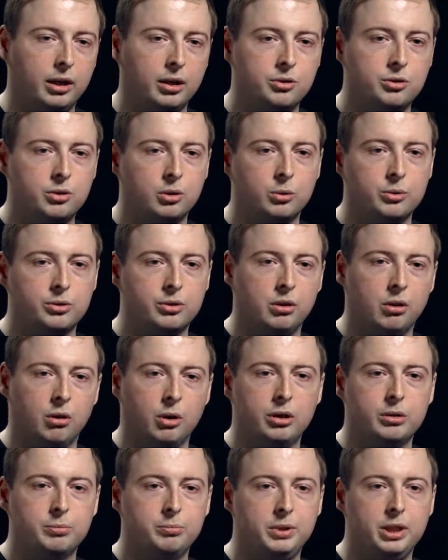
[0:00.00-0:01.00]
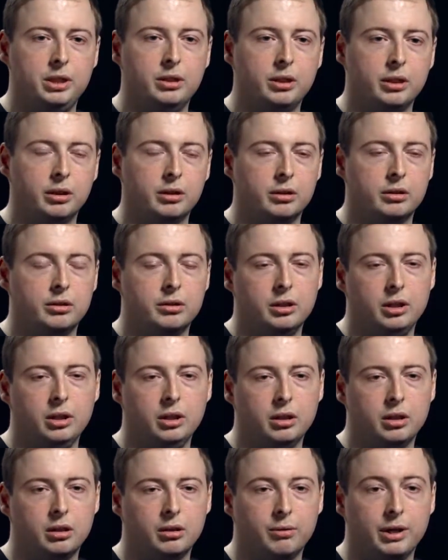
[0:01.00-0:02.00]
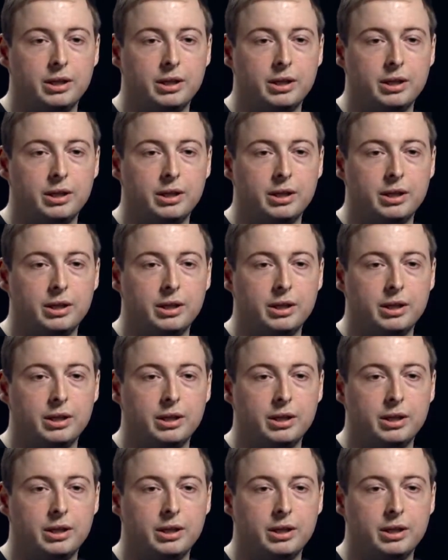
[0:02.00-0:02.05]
shows Lloyd beating the Great